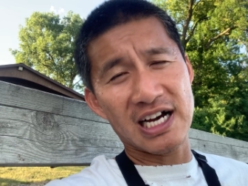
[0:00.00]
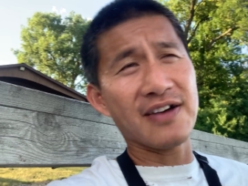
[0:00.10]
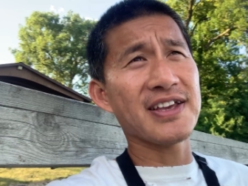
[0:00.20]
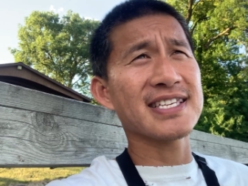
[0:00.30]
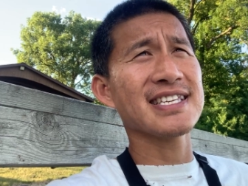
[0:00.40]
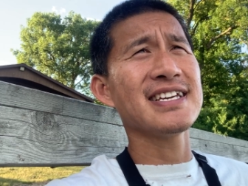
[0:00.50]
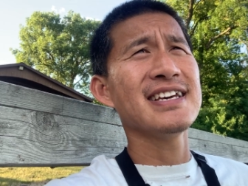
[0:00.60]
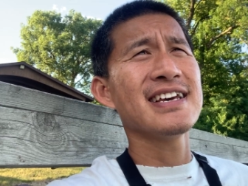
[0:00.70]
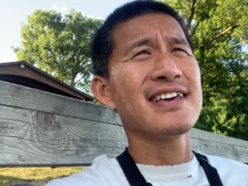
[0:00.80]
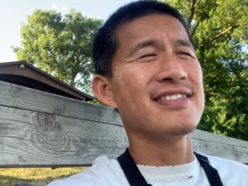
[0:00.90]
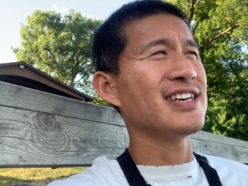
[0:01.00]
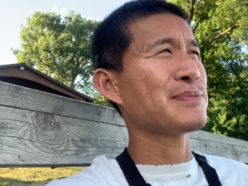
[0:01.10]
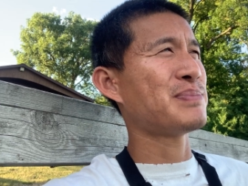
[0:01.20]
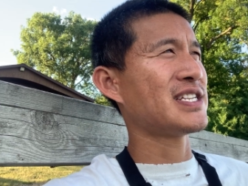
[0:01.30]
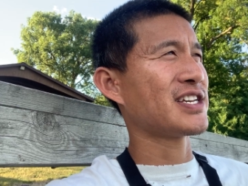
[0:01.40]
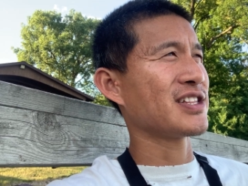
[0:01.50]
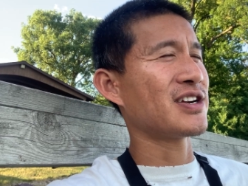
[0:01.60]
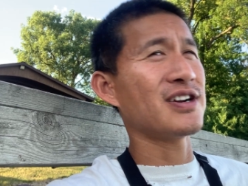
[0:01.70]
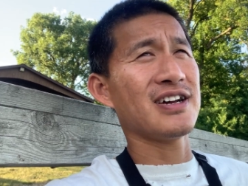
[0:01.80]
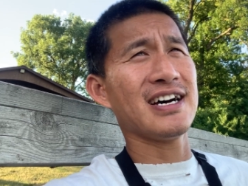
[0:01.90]
Obviously, this
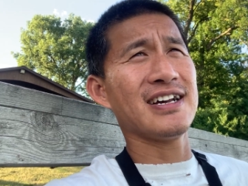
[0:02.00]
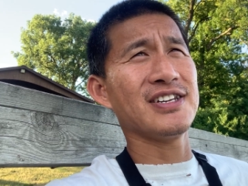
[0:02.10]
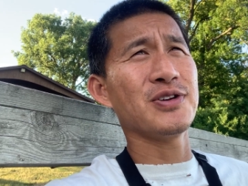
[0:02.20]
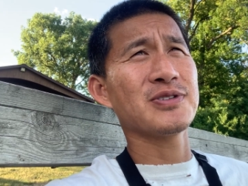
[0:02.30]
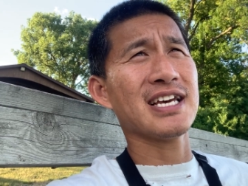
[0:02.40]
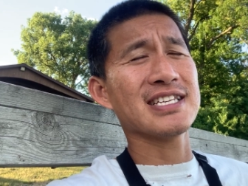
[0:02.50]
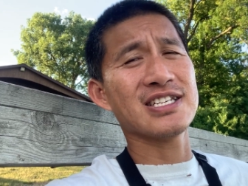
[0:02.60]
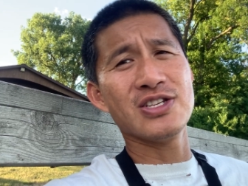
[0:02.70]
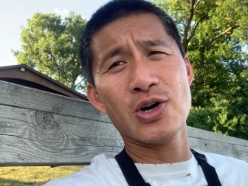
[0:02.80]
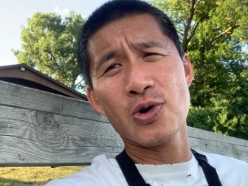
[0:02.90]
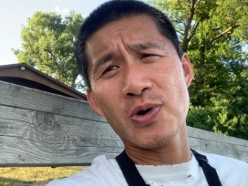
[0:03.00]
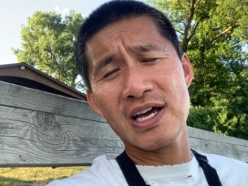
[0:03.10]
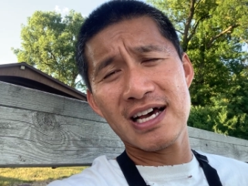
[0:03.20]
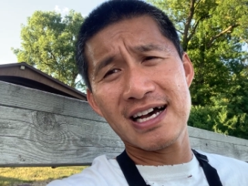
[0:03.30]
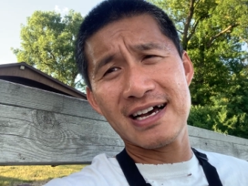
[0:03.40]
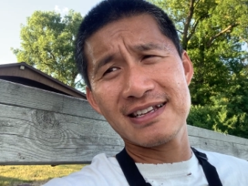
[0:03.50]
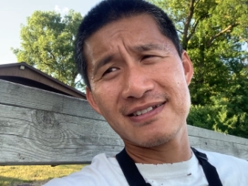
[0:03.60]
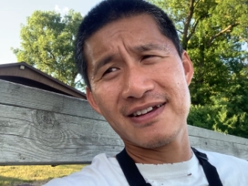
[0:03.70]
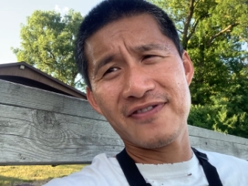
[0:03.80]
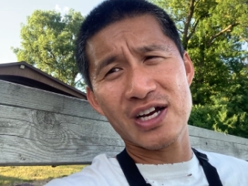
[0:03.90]
particular uh, news has no uh,
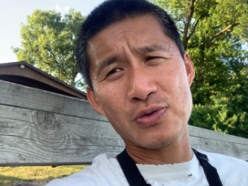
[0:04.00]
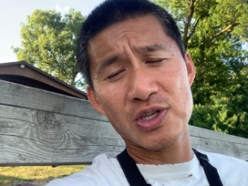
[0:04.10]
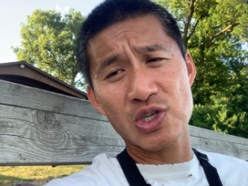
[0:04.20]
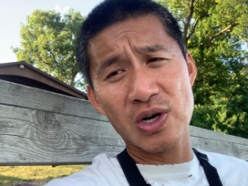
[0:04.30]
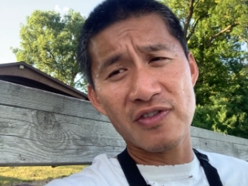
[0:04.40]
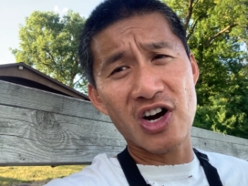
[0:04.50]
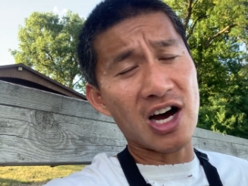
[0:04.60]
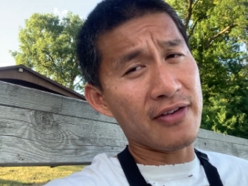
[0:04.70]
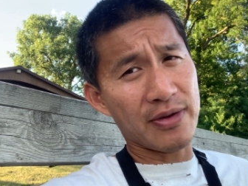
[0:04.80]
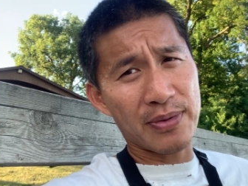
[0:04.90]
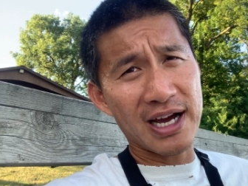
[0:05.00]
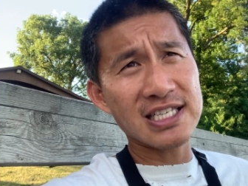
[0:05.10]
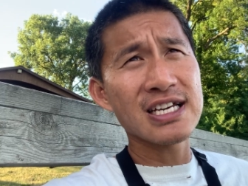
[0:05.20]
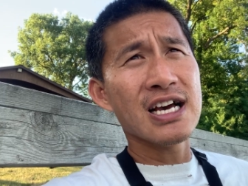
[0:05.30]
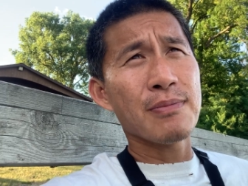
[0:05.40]
effect whatsoever on the price,